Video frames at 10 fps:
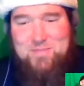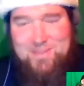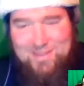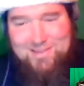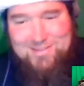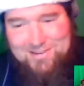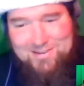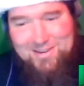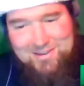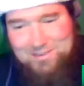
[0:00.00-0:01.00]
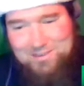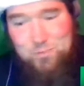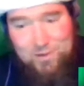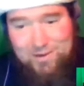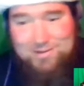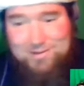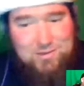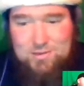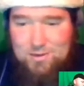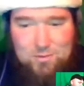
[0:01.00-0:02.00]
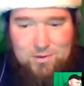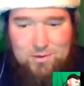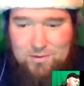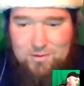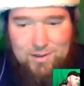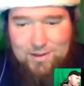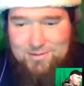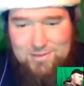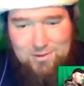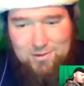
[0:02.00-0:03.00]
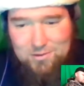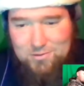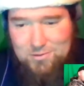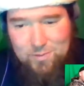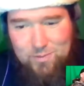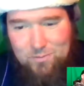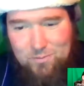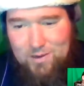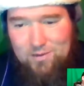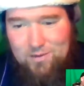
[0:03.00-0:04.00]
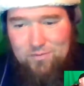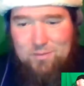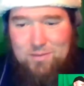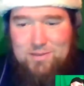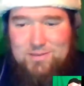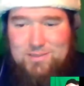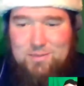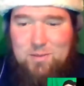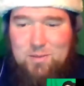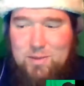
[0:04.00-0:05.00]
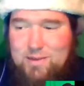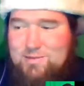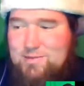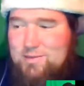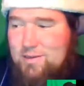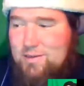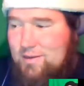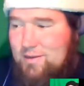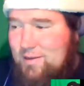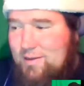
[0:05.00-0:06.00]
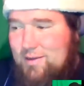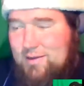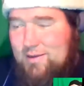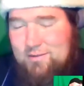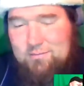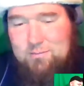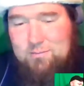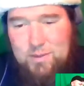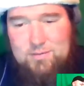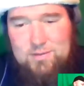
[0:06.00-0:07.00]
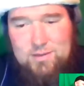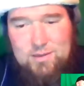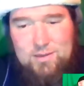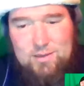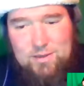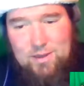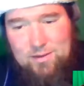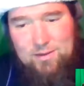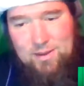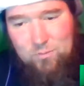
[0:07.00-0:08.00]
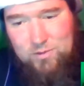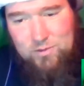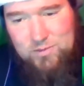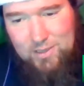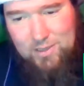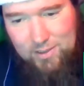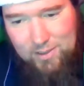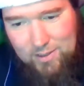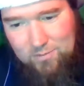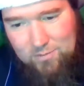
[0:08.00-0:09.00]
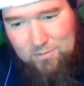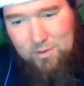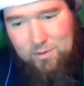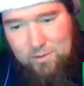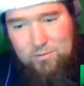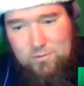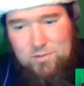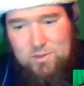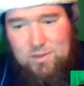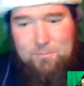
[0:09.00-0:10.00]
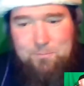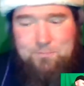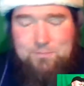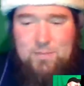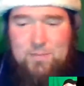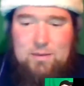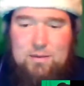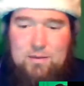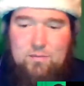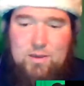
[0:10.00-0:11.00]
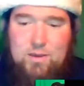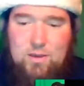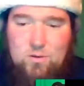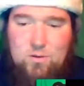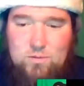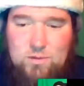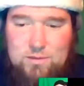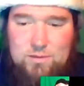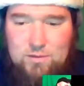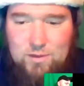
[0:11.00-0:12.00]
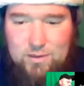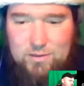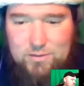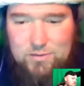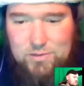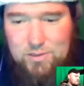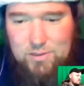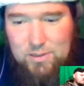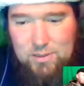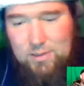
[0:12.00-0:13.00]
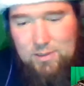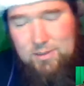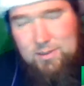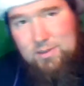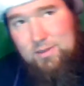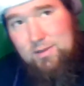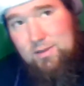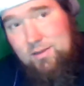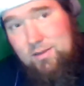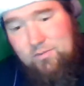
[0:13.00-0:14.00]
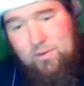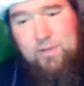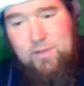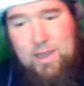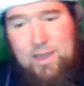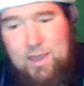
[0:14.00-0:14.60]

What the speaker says: Yes, I just wing it, just like we're doing tonight. It's all just about winging it, flying by the seat of my pants. But I will say tomorrow's video does involve a ham.